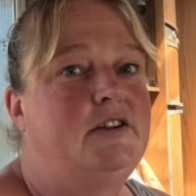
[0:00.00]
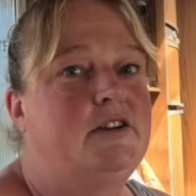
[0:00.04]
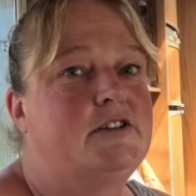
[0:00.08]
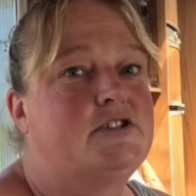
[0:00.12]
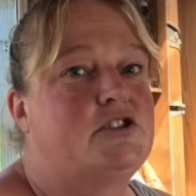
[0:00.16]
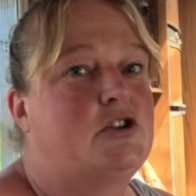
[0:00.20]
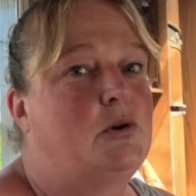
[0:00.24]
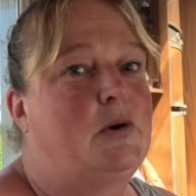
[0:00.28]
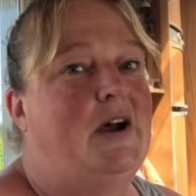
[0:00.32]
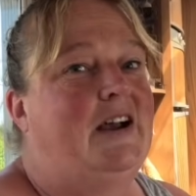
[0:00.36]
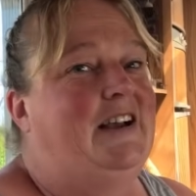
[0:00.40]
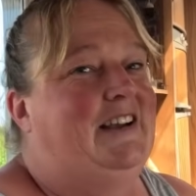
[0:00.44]

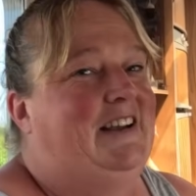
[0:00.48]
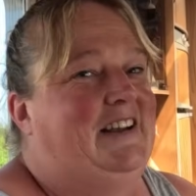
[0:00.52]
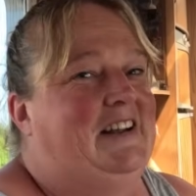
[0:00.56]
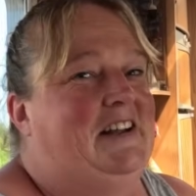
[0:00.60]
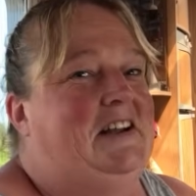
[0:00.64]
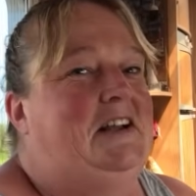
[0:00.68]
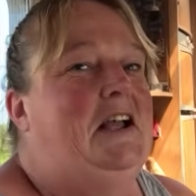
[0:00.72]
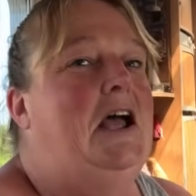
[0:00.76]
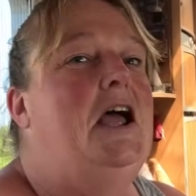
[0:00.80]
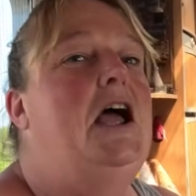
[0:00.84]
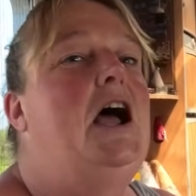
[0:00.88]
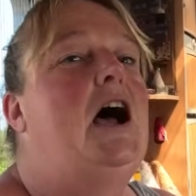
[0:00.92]
So
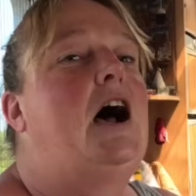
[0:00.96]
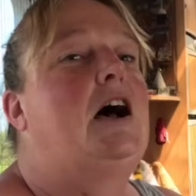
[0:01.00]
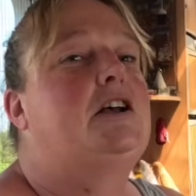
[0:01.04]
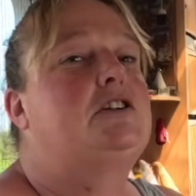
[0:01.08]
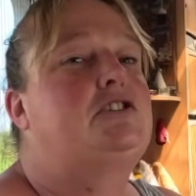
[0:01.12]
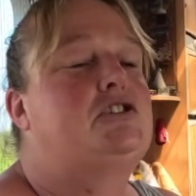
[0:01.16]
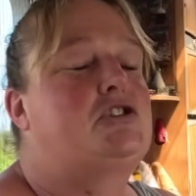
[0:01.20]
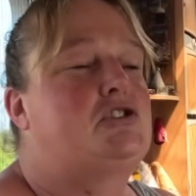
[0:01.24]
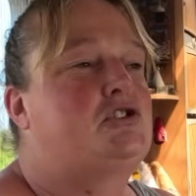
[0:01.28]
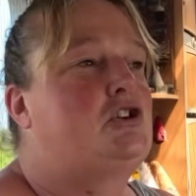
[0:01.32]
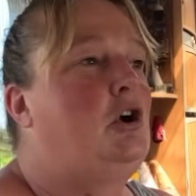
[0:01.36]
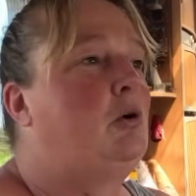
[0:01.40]

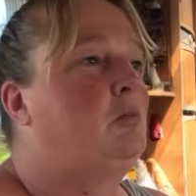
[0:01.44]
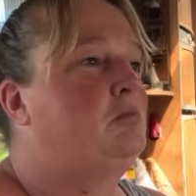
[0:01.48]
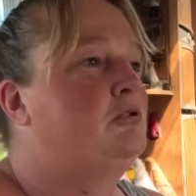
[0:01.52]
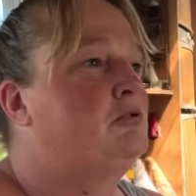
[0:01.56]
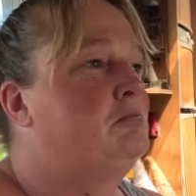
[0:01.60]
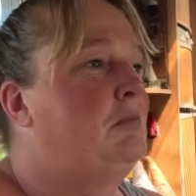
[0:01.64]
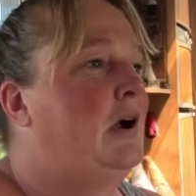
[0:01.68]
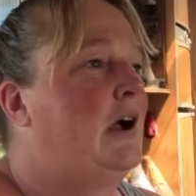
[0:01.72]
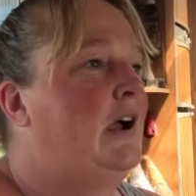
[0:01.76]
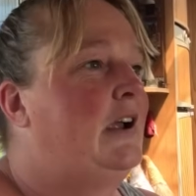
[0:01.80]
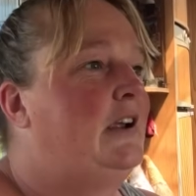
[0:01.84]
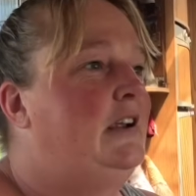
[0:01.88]
I'd
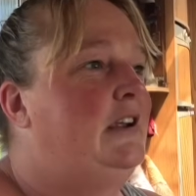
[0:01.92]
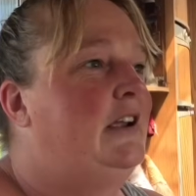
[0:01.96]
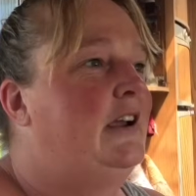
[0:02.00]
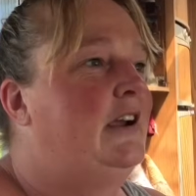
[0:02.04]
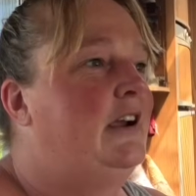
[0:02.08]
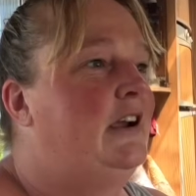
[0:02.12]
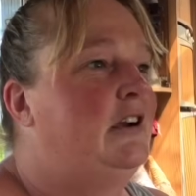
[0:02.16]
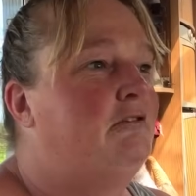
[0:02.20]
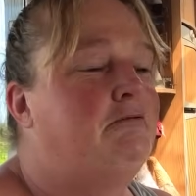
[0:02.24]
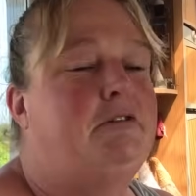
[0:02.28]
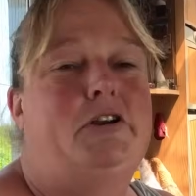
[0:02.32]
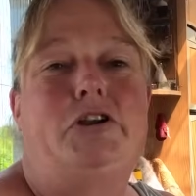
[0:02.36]
stopped
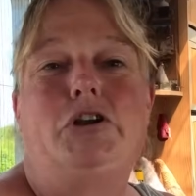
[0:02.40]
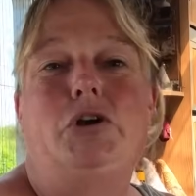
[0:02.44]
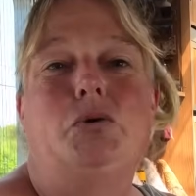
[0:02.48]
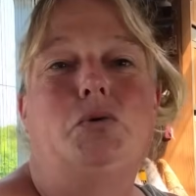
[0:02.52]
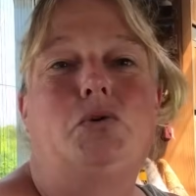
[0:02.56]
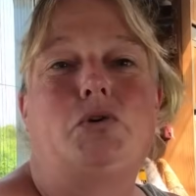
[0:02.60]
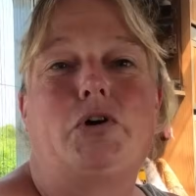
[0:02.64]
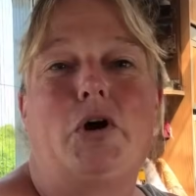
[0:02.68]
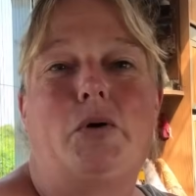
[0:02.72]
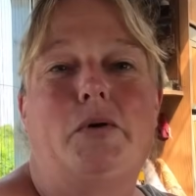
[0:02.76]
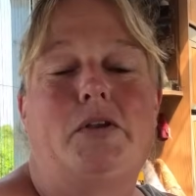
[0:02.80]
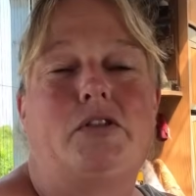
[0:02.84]
my
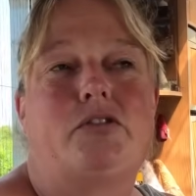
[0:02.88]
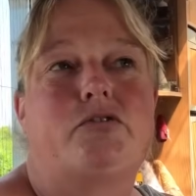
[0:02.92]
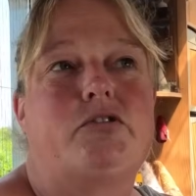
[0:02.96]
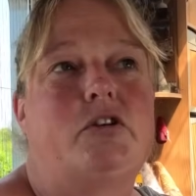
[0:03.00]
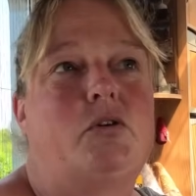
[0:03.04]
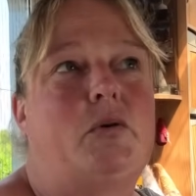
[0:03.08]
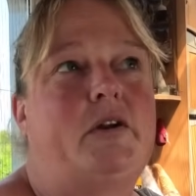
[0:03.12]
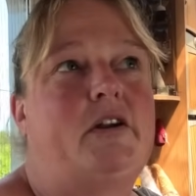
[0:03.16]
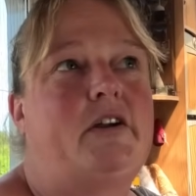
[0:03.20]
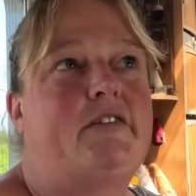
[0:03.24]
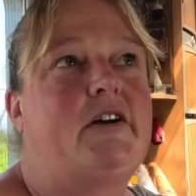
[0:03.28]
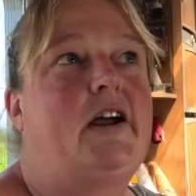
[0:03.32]
renewal going
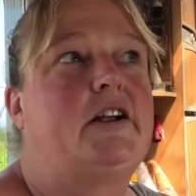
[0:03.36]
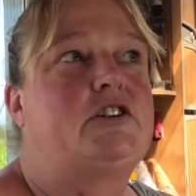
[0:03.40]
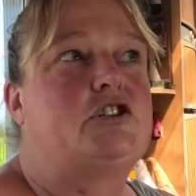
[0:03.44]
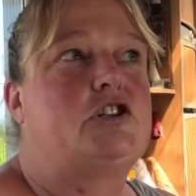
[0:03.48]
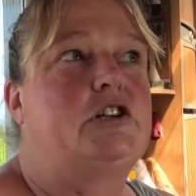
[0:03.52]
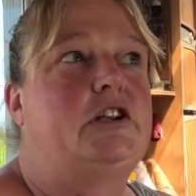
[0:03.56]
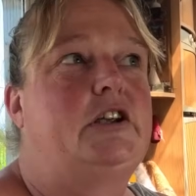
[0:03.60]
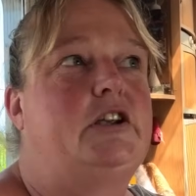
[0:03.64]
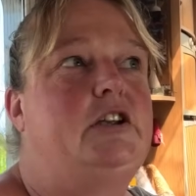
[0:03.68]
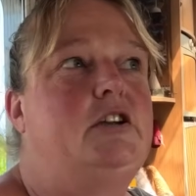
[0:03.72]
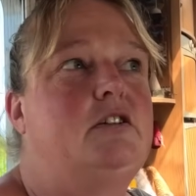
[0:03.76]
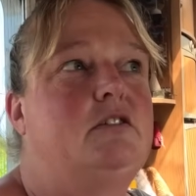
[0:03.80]
through, and I've
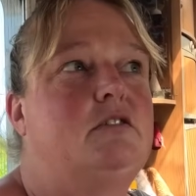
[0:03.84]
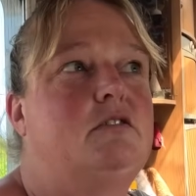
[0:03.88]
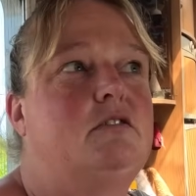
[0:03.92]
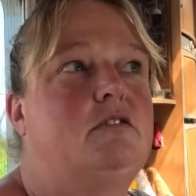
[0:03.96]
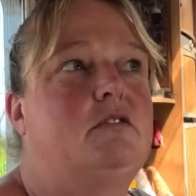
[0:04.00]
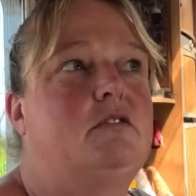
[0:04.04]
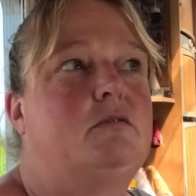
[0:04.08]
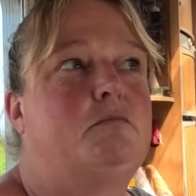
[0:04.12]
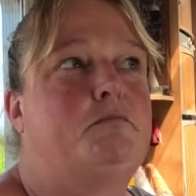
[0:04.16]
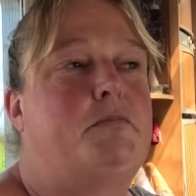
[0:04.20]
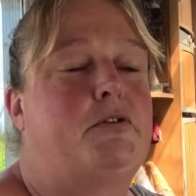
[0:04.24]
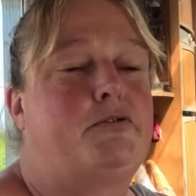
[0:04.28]
actually,
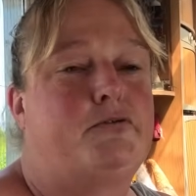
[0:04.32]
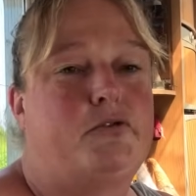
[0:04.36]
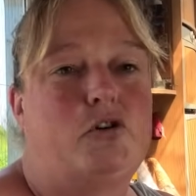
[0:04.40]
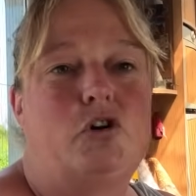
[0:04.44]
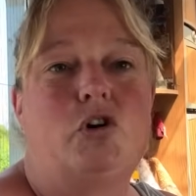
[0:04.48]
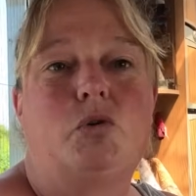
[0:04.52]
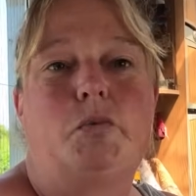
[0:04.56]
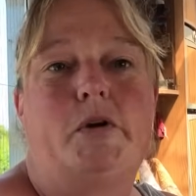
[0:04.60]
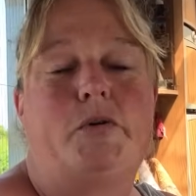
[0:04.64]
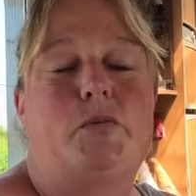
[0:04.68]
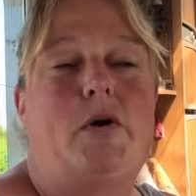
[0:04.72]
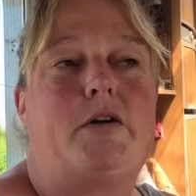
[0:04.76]

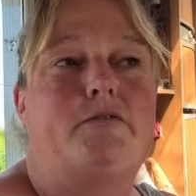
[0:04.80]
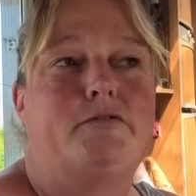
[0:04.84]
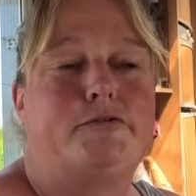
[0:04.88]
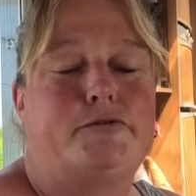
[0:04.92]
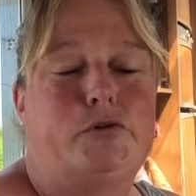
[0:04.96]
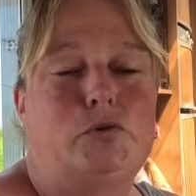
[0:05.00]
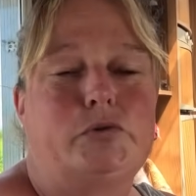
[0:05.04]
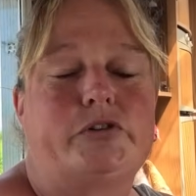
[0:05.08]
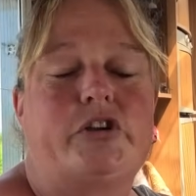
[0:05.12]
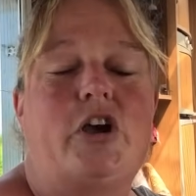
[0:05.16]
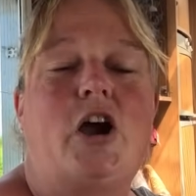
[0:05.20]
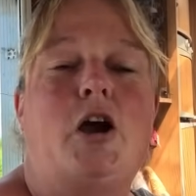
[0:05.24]
before we went
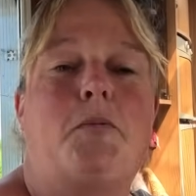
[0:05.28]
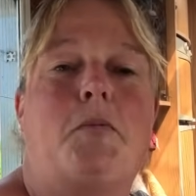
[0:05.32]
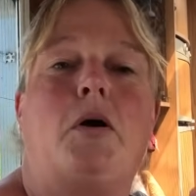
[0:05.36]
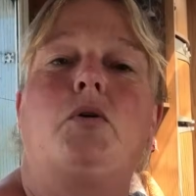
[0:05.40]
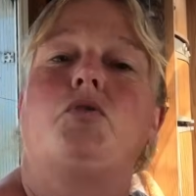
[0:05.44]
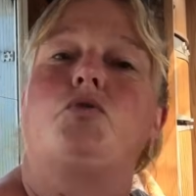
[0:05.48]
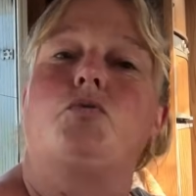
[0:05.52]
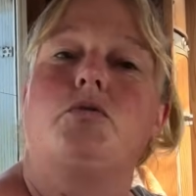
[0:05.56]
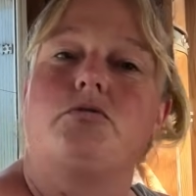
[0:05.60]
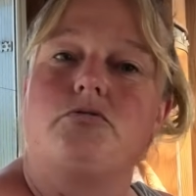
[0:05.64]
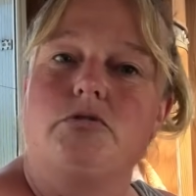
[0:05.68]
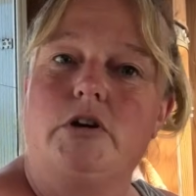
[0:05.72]
full time, I
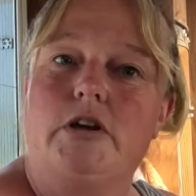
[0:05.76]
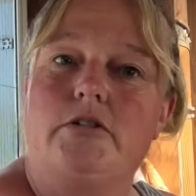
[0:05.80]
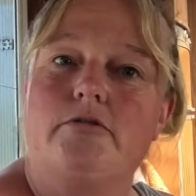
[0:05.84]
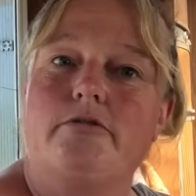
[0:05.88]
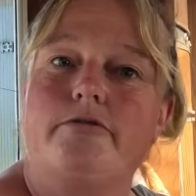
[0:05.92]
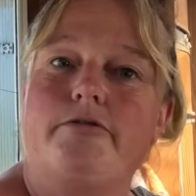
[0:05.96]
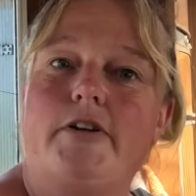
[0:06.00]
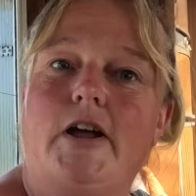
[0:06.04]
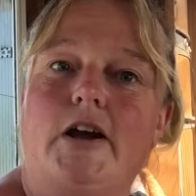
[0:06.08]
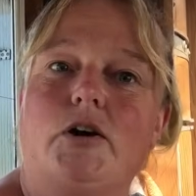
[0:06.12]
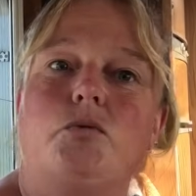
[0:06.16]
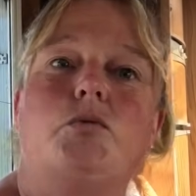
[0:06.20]
was with Green
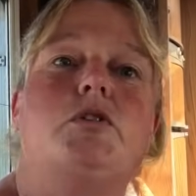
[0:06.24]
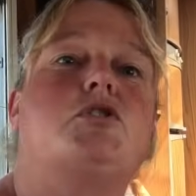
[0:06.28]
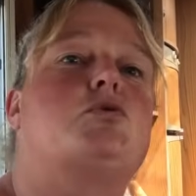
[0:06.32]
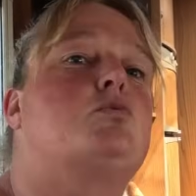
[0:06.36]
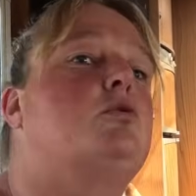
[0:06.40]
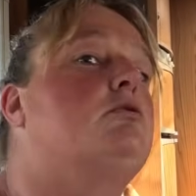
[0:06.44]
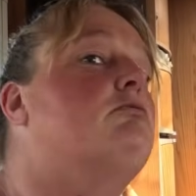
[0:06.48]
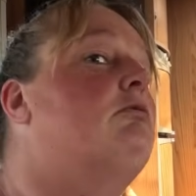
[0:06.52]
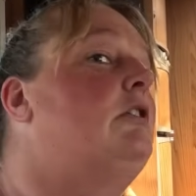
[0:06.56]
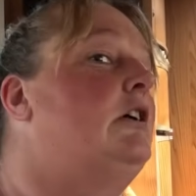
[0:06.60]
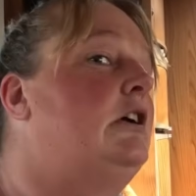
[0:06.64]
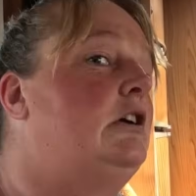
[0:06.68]
Flag, which
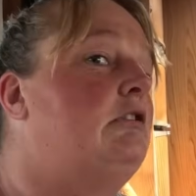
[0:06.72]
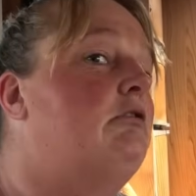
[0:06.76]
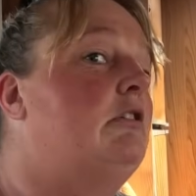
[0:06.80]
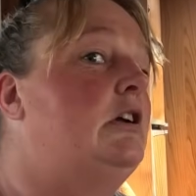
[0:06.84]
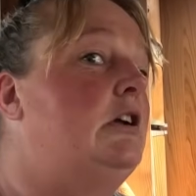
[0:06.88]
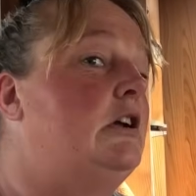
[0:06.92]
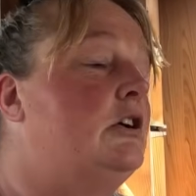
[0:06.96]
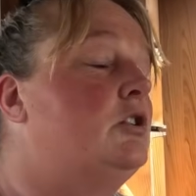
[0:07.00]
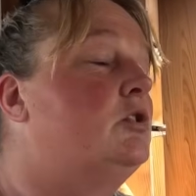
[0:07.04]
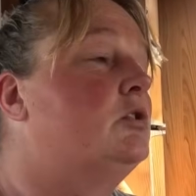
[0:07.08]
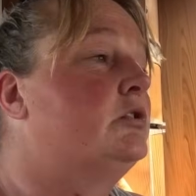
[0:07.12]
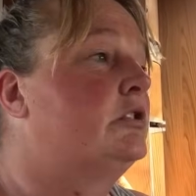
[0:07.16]
were really,
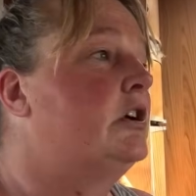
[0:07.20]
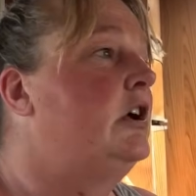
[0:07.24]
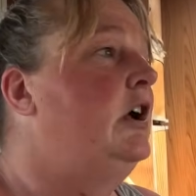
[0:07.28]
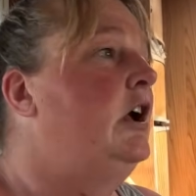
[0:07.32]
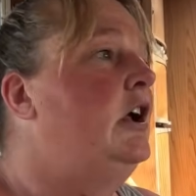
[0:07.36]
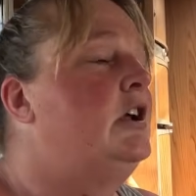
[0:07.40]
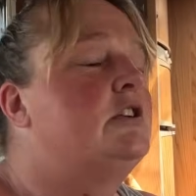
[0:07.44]
really good.